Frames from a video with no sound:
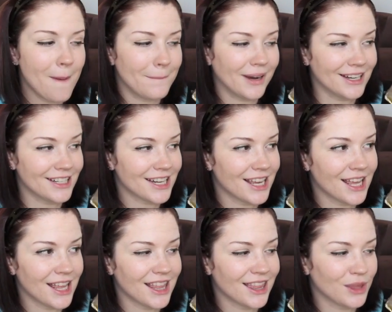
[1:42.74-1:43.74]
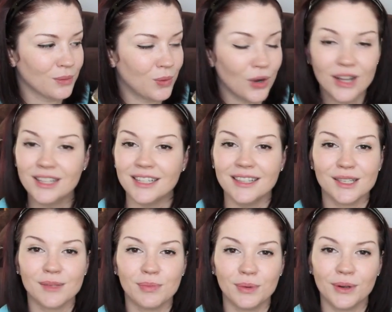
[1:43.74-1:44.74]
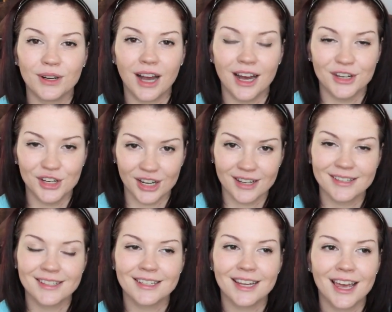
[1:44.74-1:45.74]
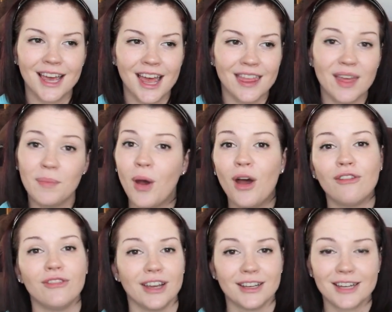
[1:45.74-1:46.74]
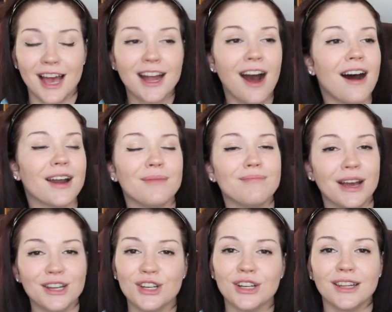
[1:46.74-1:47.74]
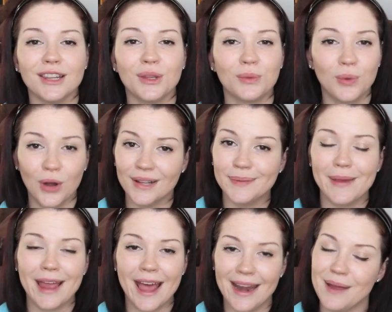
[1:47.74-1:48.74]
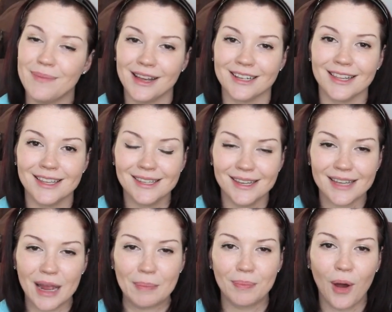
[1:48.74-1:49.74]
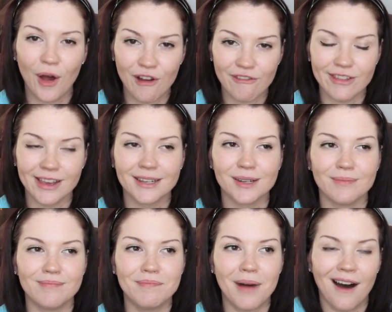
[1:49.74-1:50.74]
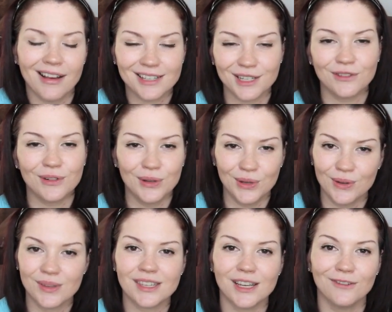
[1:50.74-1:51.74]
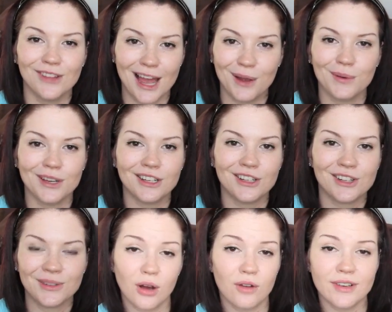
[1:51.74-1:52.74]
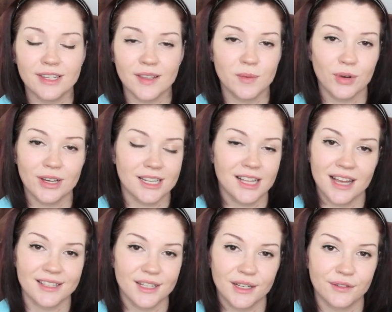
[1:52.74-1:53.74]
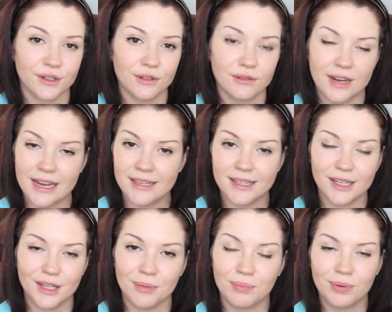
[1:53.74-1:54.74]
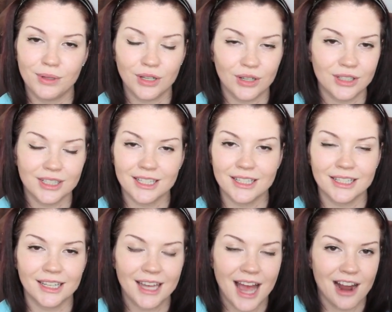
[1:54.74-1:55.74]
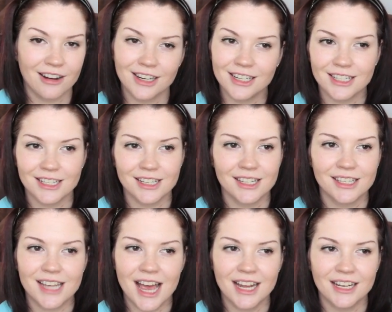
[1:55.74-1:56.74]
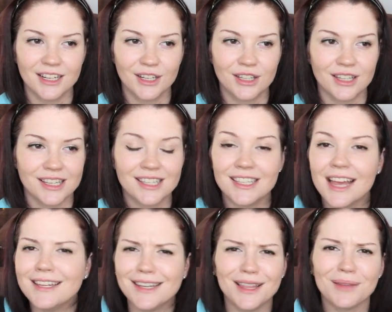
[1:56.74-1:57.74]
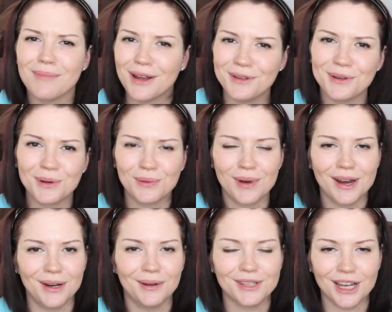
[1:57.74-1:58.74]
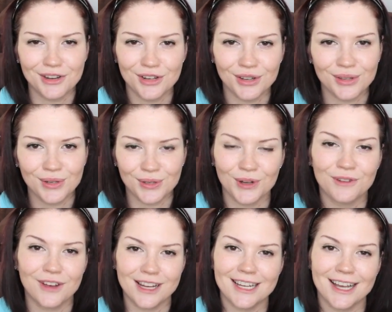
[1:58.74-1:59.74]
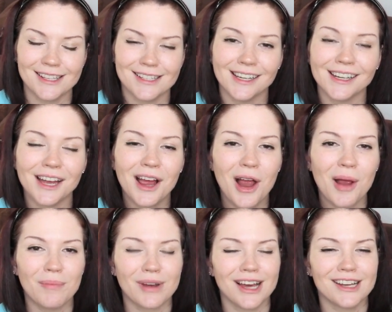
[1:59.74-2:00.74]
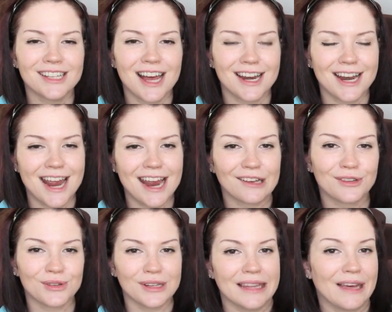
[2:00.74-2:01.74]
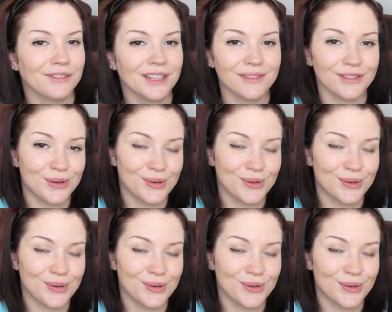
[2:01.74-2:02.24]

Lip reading: but the words in this book are just, they're perfect. I can't imagine the words being any better. This is a perfect, masterful use of language. Obviously this book is a classic for a reason. The plot and the characters and the setting, the magical worlds are just so fantastic, but I just had an extra level of